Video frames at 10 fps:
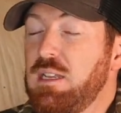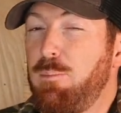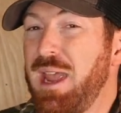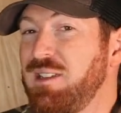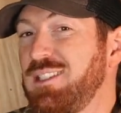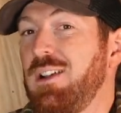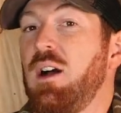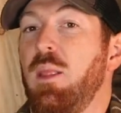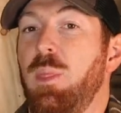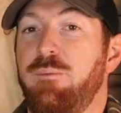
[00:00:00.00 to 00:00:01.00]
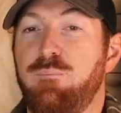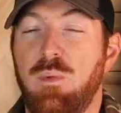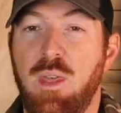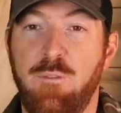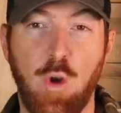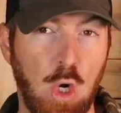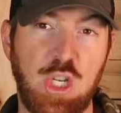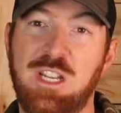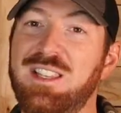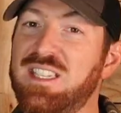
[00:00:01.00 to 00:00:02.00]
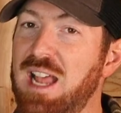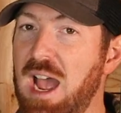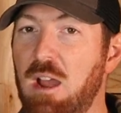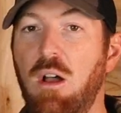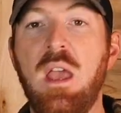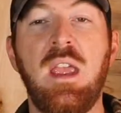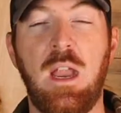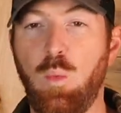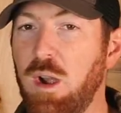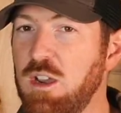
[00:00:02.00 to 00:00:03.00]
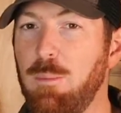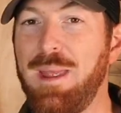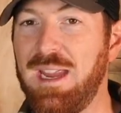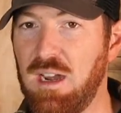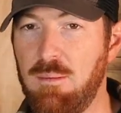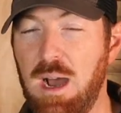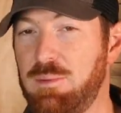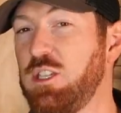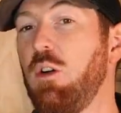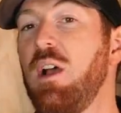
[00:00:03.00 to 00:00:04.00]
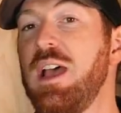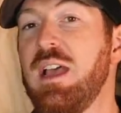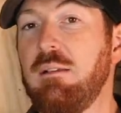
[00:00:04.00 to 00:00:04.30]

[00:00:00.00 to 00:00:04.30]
Depends on the version, the style, and where you're picking them up. So,